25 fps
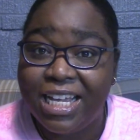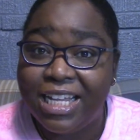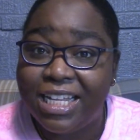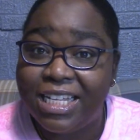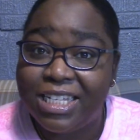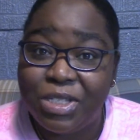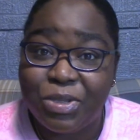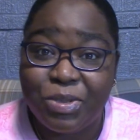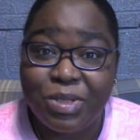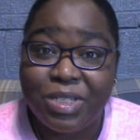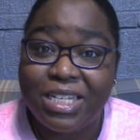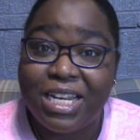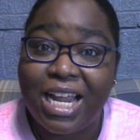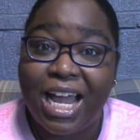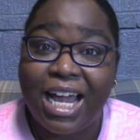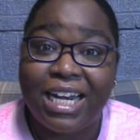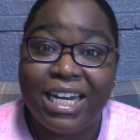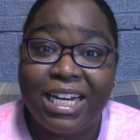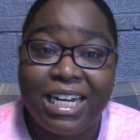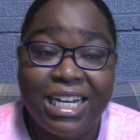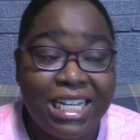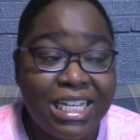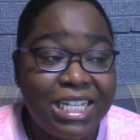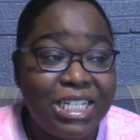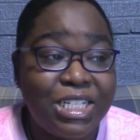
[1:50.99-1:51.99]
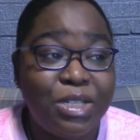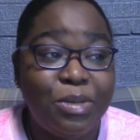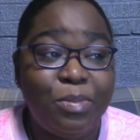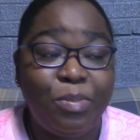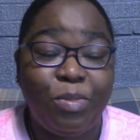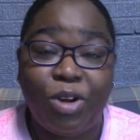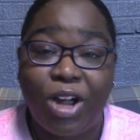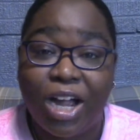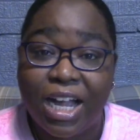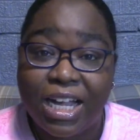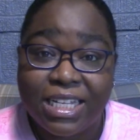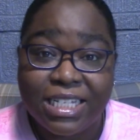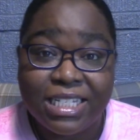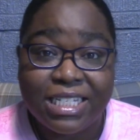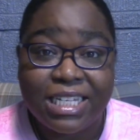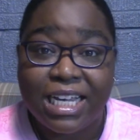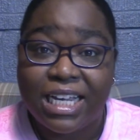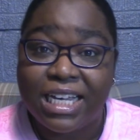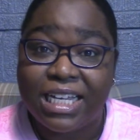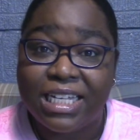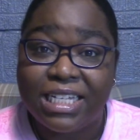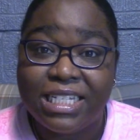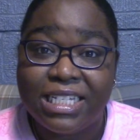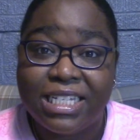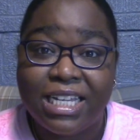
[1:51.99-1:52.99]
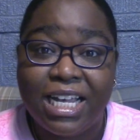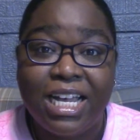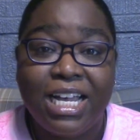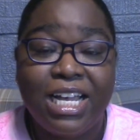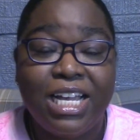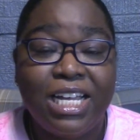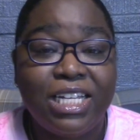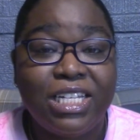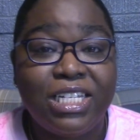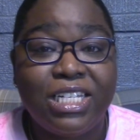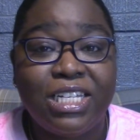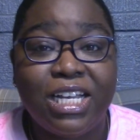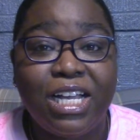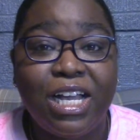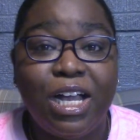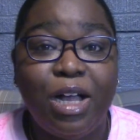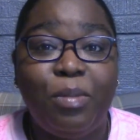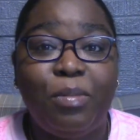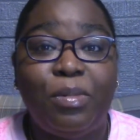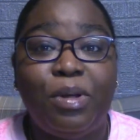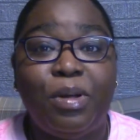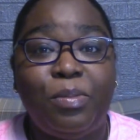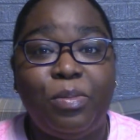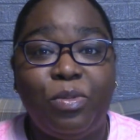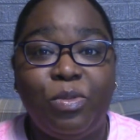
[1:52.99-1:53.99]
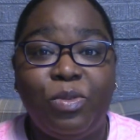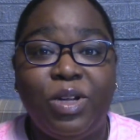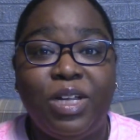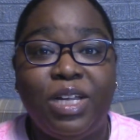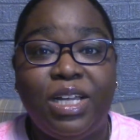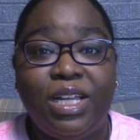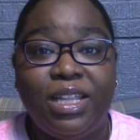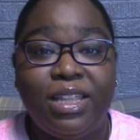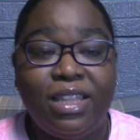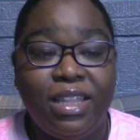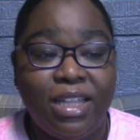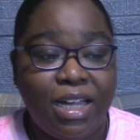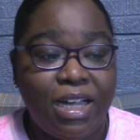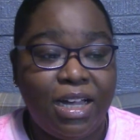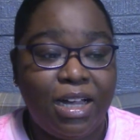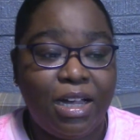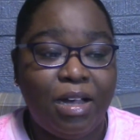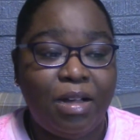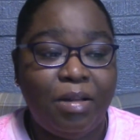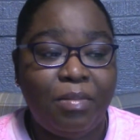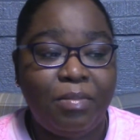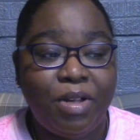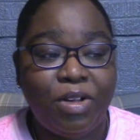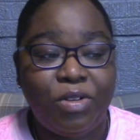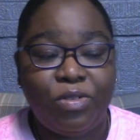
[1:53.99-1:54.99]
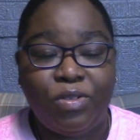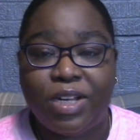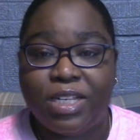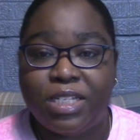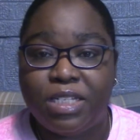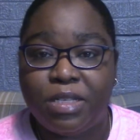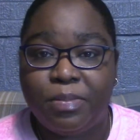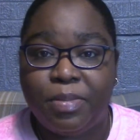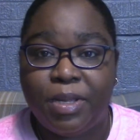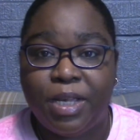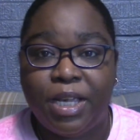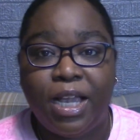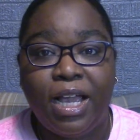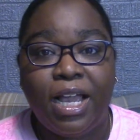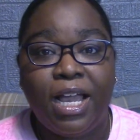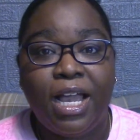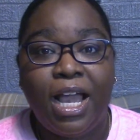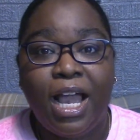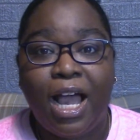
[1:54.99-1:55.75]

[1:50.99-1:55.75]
This was not an easy process to come up with a recipe.